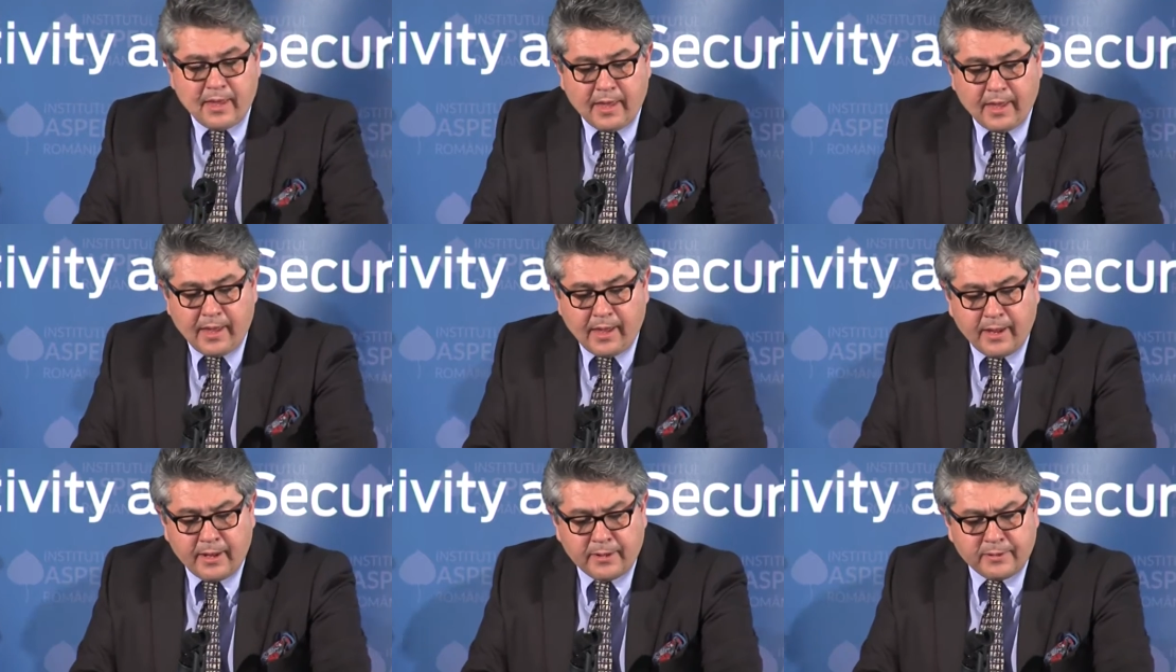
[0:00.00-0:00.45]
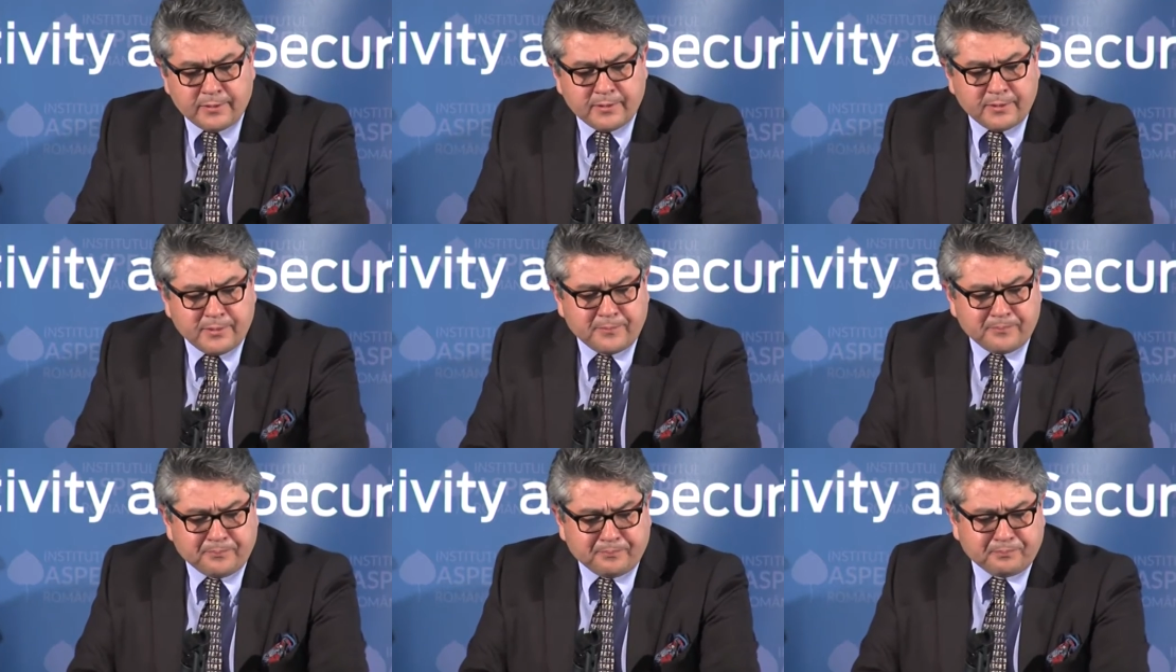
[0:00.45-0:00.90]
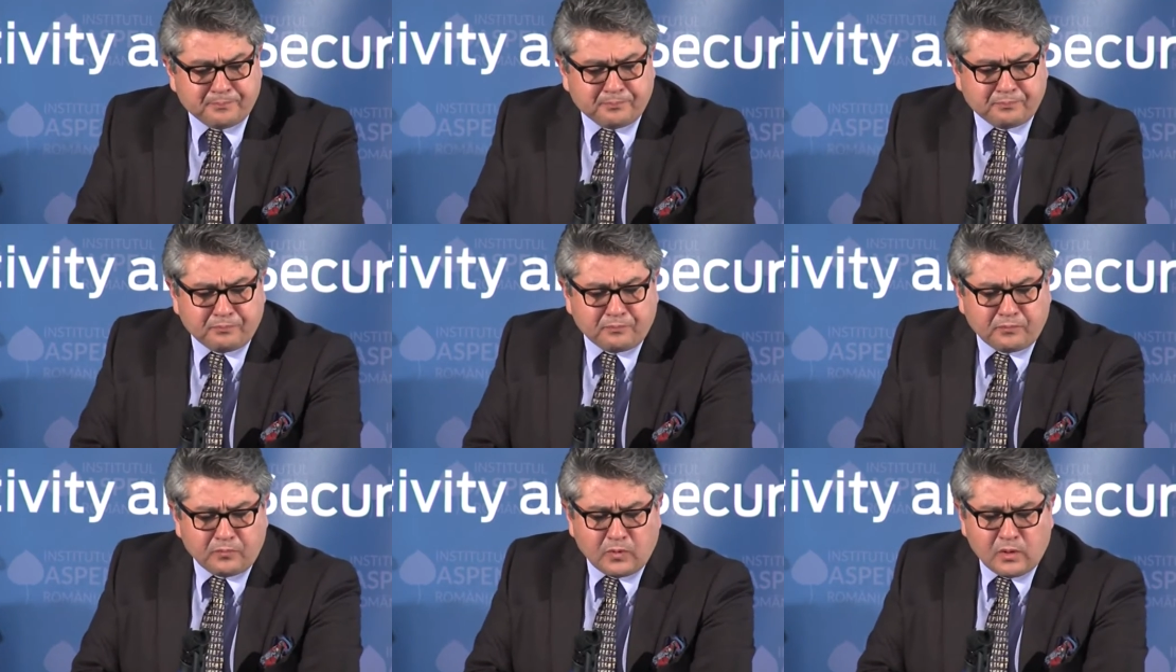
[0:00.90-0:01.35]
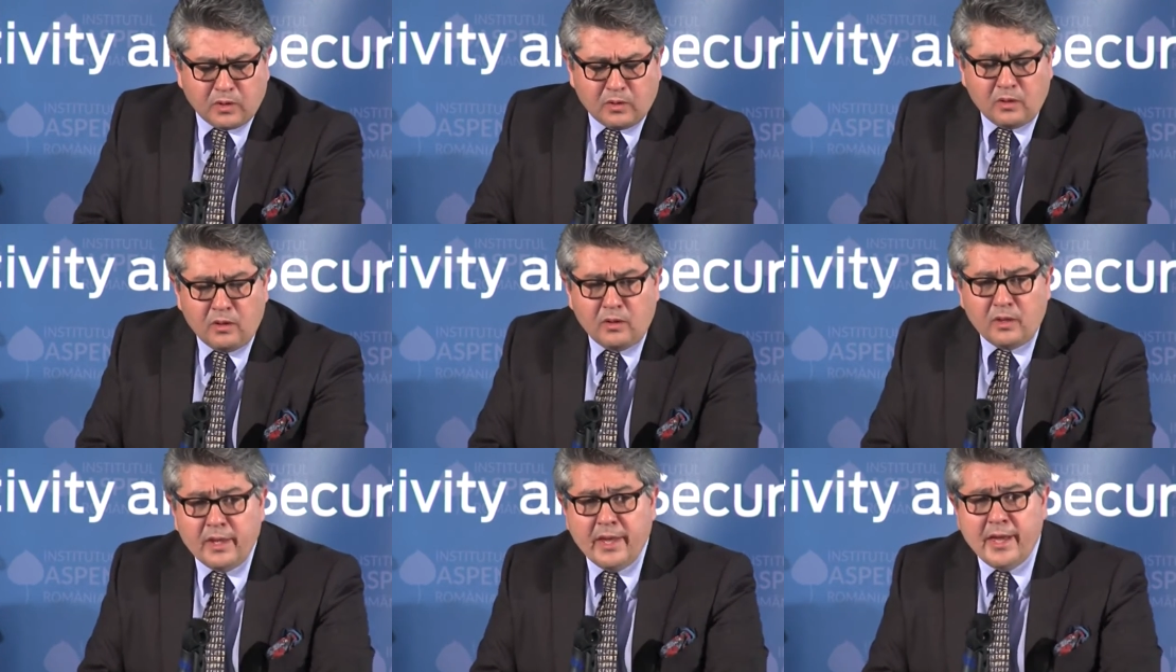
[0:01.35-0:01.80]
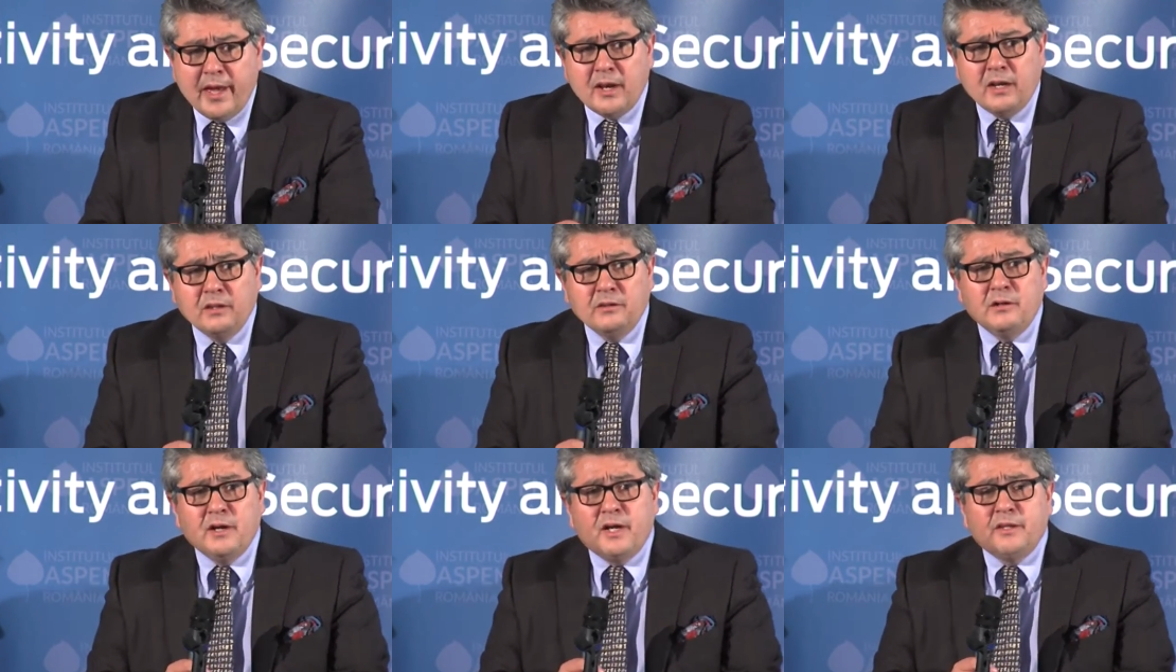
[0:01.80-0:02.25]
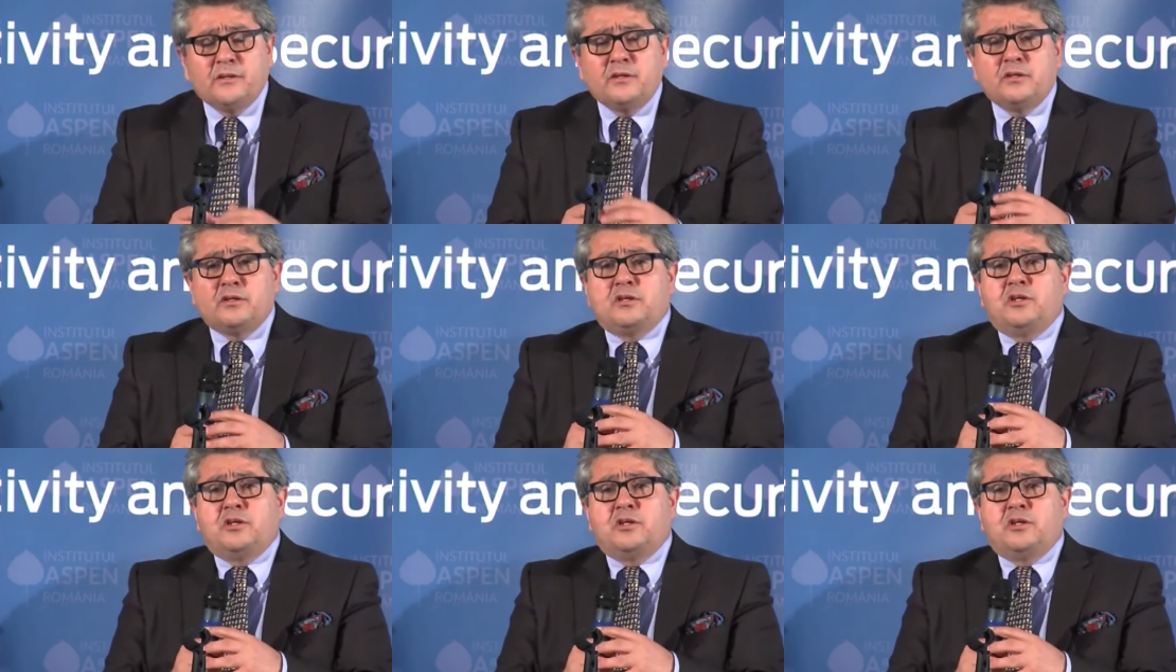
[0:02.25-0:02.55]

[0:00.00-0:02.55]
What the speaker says: And another, I think,